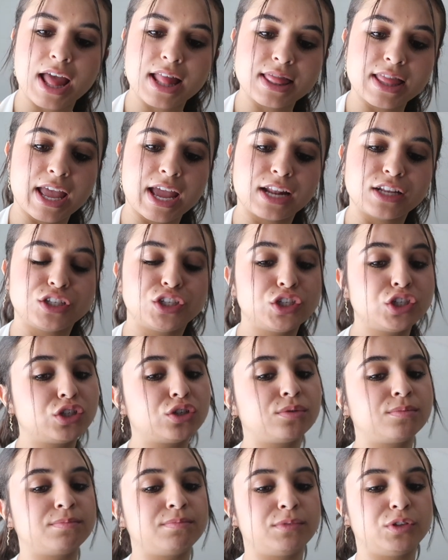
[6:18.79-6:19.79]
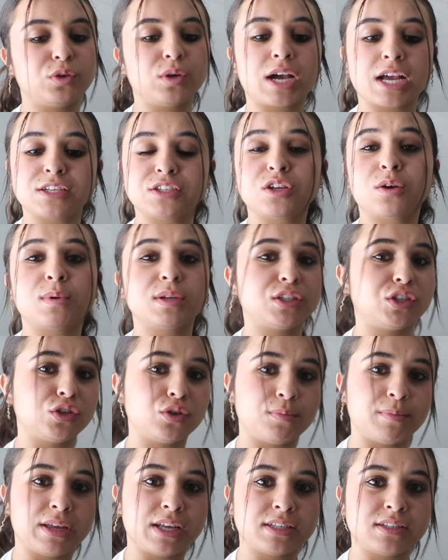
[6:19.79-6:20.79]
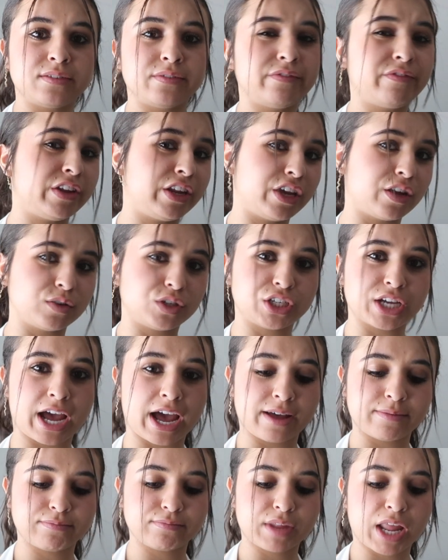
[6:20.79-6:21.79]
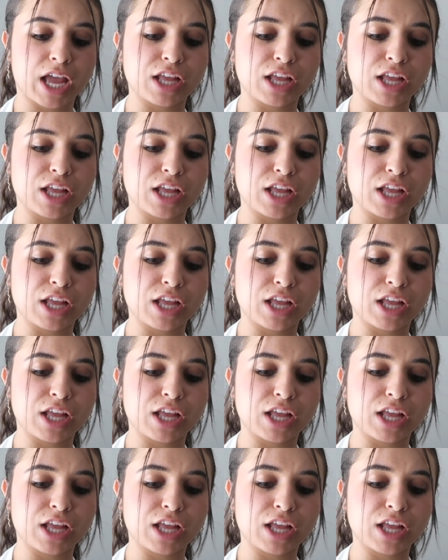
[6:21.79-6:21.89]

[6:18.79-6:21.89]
And then Zoom, you guys know what Zoom is, video chat.